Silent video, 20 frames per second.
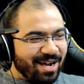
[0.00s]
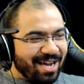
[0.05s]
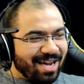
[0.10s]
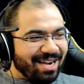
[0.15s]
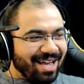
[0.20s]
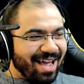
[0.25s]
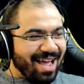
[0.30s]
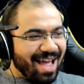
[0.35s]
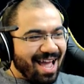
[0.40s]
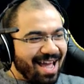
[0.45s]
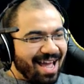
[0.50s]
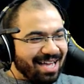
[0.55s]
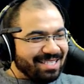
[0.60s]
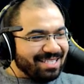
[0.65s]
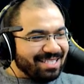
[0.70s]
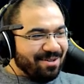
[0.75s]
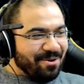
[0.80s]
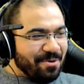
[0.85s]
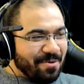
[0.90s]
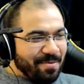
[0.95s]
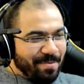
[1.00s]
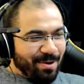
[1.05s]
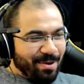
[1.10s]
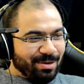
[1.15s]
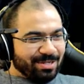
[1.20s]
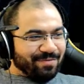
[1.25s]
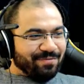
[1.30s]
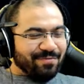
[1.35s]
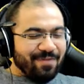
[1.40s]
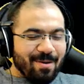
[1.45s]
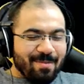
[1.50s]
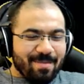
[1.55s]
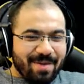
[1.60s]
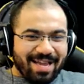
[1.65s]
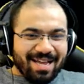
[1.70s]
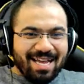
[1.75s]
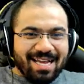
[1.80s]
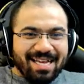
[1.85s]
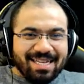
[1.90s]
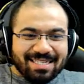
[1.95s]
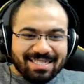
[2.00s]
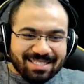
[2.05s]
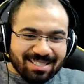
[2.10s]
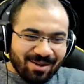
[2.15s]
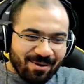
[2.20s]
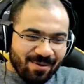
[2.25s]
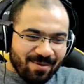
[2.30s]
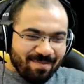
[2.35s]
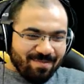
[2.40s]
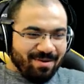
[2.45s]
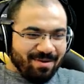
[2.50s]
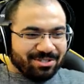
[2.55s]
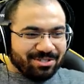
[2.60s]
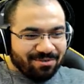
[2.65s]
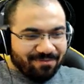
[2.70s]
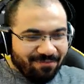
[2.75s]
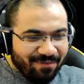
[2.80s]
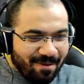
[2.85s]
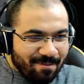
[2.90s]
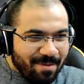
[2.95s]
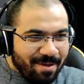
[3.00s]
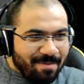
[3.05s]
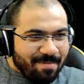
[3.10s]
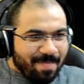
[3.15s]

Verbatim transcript: to act. Slow motion for me. Slow motion for me.